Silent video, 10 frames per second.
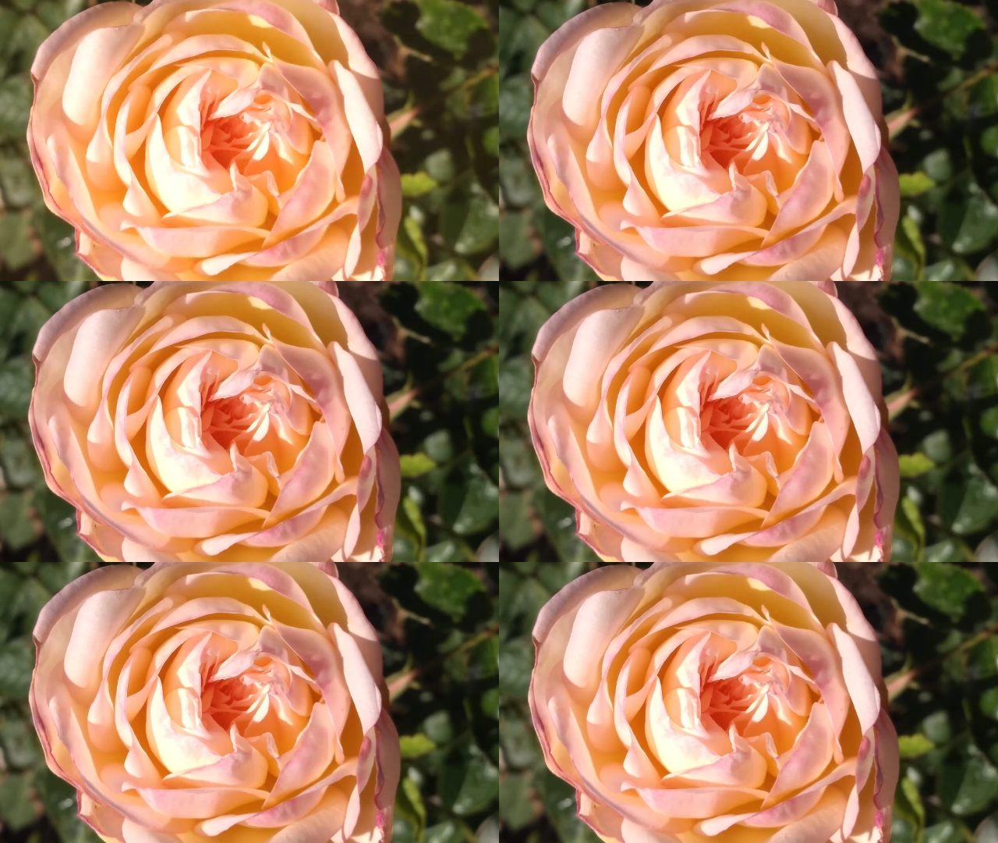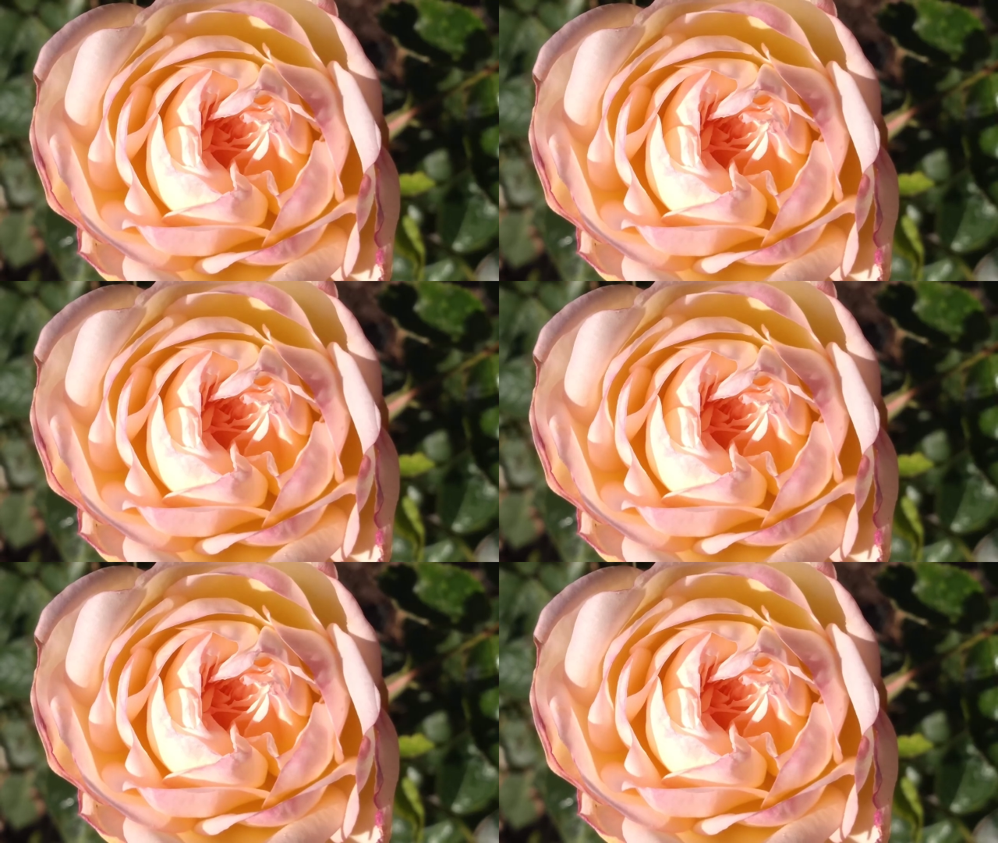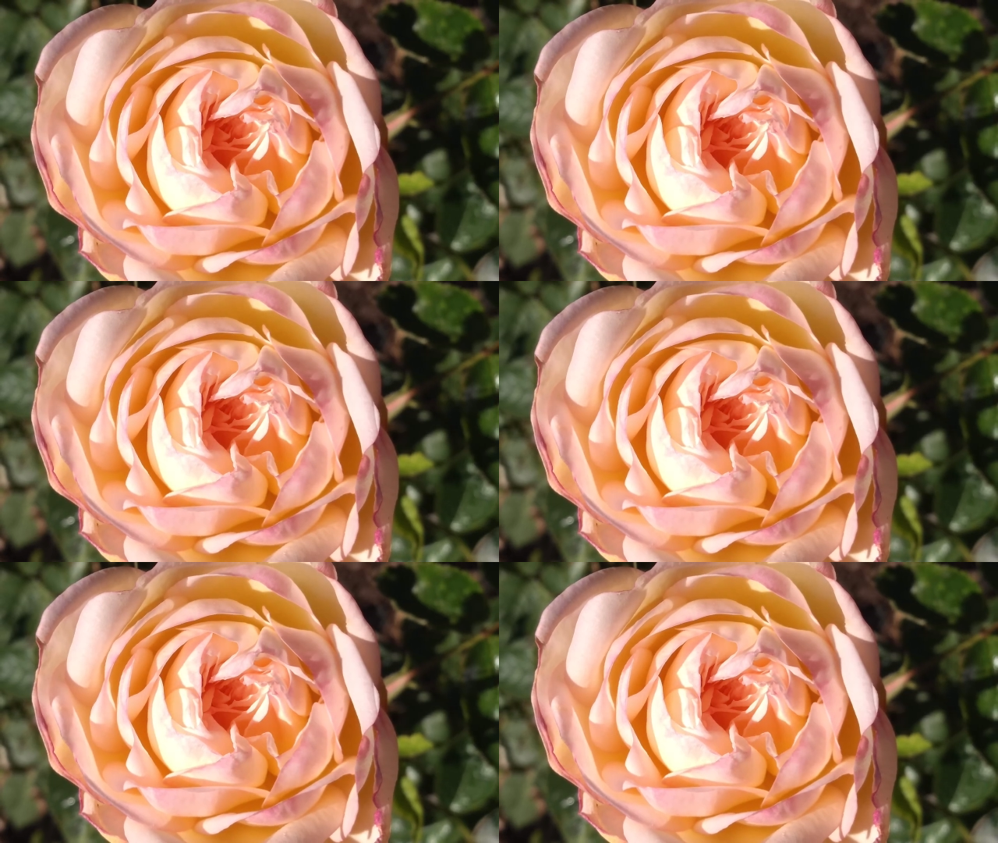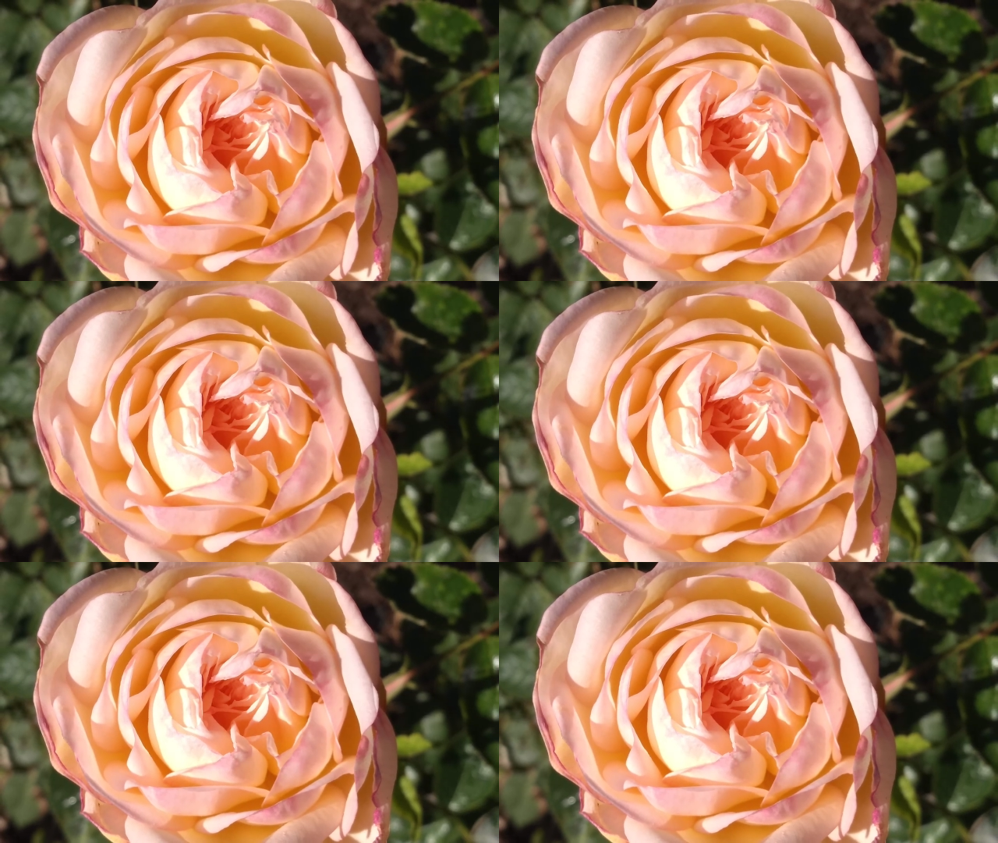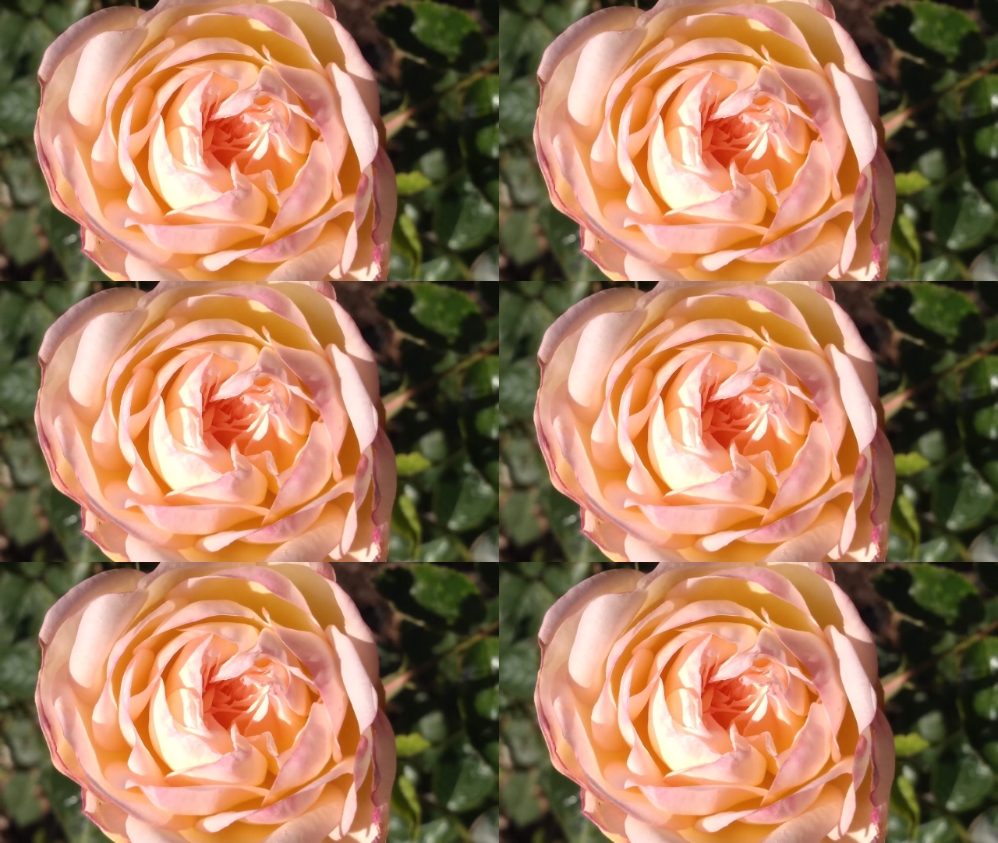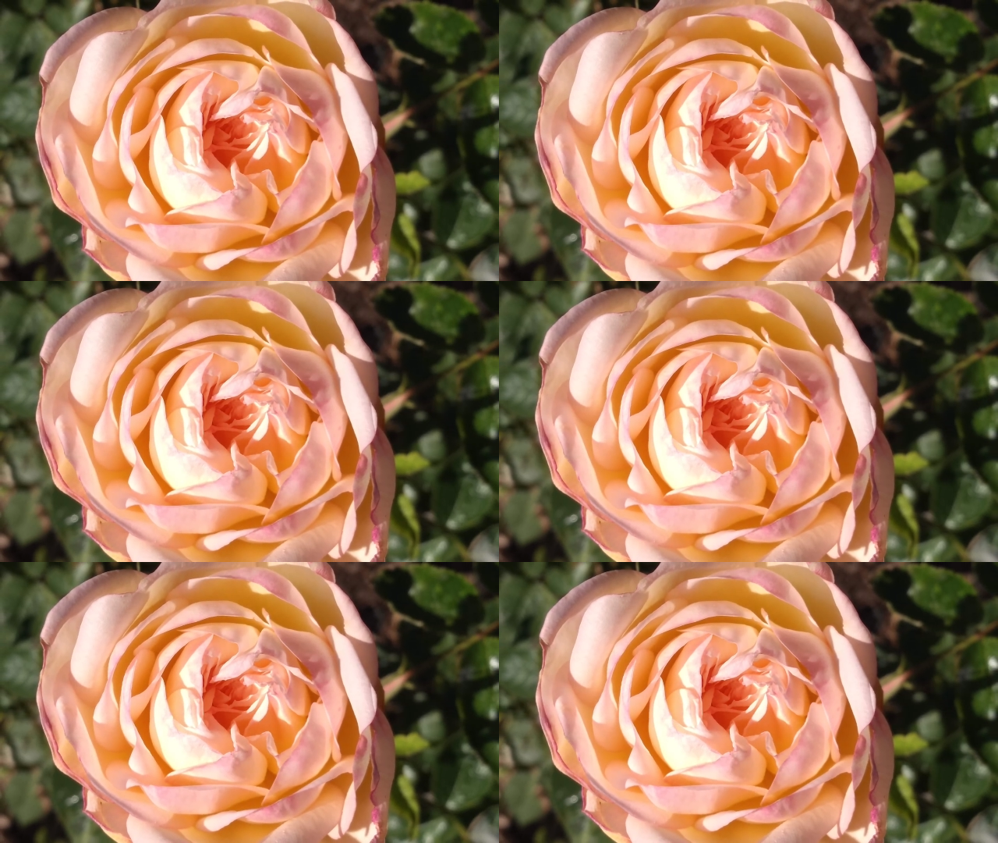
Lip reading: (no speaker visible)